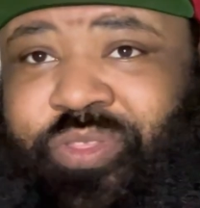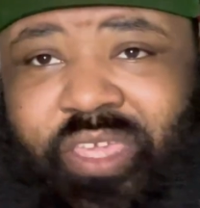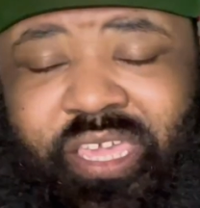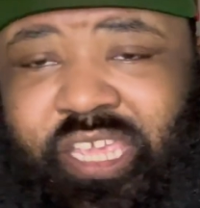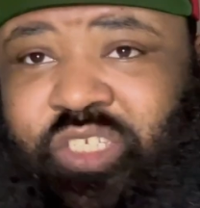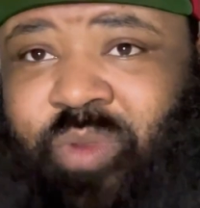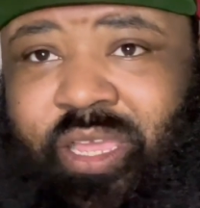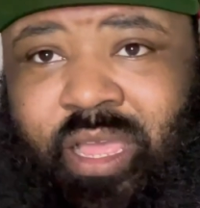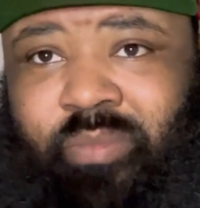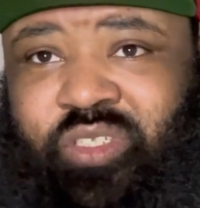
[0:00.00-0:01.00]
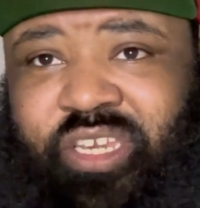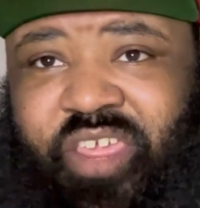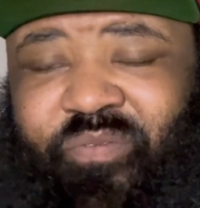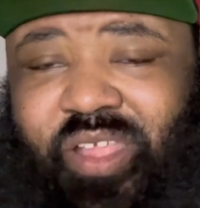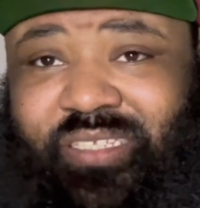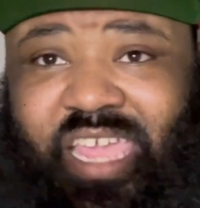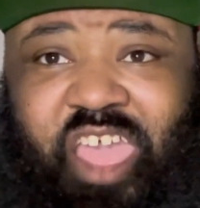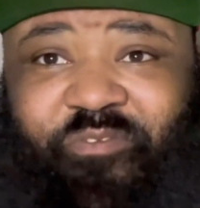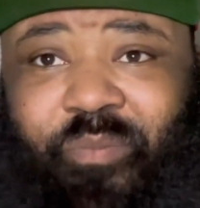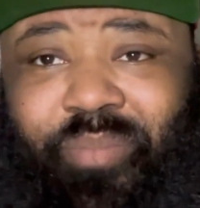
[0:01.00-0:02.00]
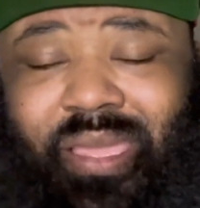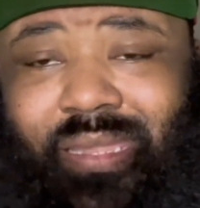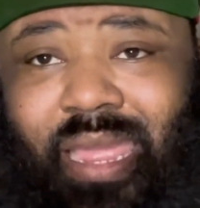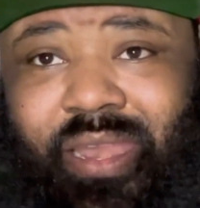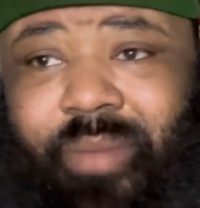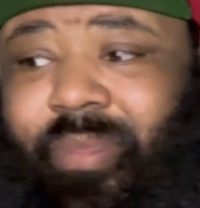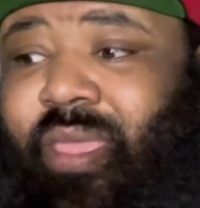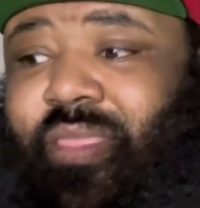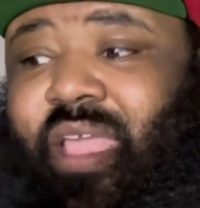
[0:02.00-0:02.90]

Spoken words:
with ease when it comes to defense. They have a big lineup.